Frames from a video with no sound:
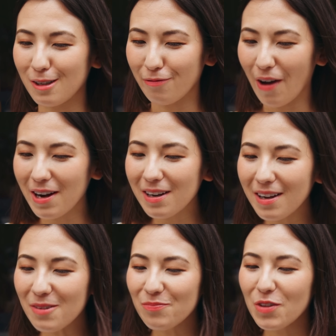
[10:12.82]
to find in
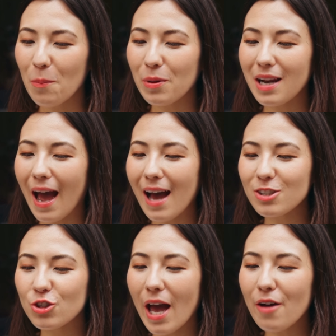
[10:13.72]
it, but it
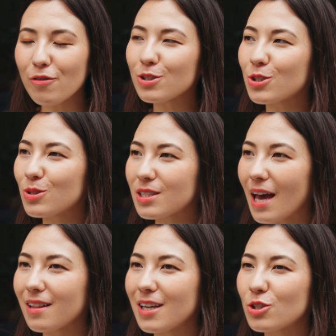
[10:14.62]
had ever so
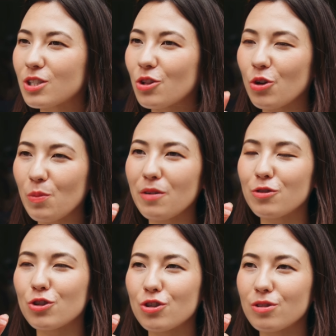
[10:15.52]
slightly just a little bit of
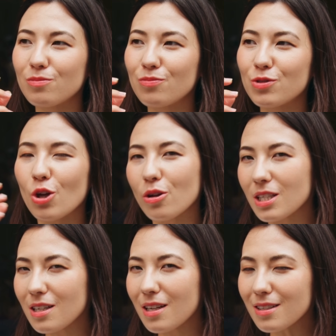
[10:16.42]

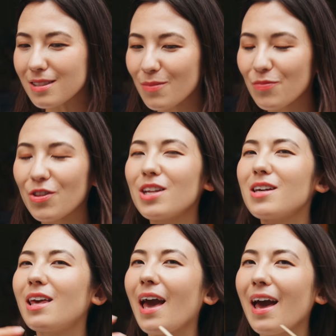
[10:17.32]
saltiness that
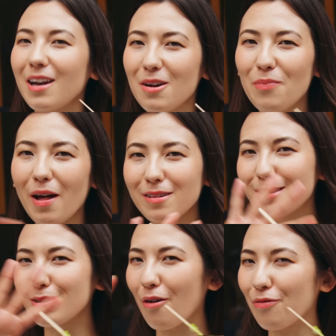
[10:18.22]
again
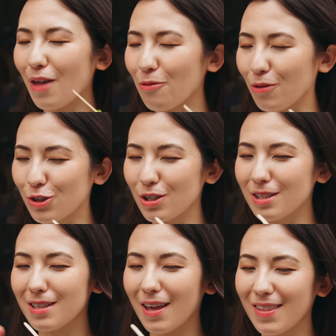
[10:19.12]
balances off that
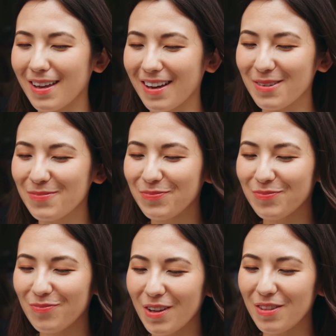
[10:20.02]
richness and
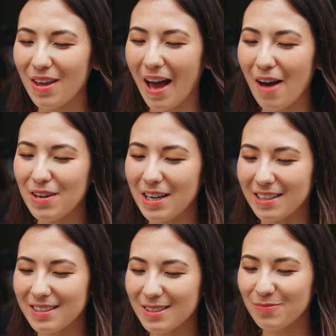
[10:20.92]
the heaviness.